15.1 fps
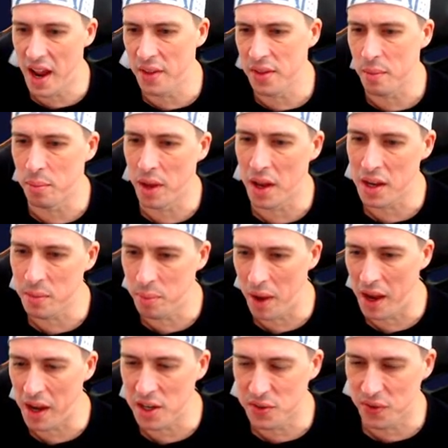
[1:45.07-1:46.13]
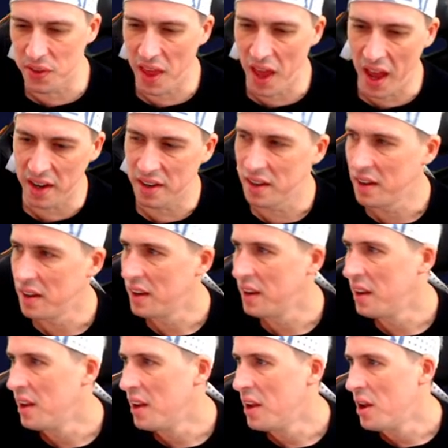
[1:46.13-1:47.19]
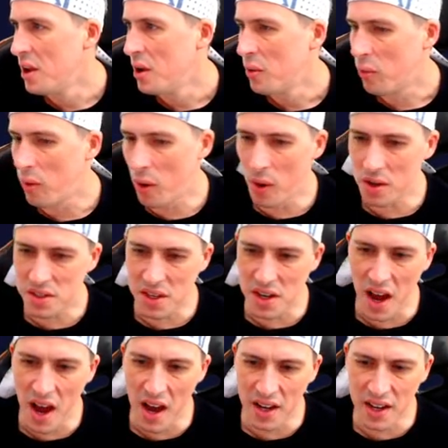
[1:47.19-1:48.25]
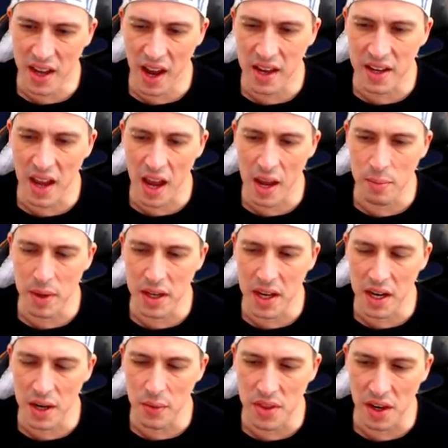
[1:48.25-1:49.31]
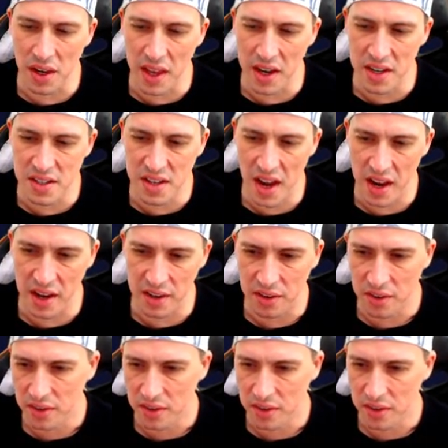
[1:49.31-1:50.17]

the bloody page for that. Well, what's an arcade game beginning with the letter Z?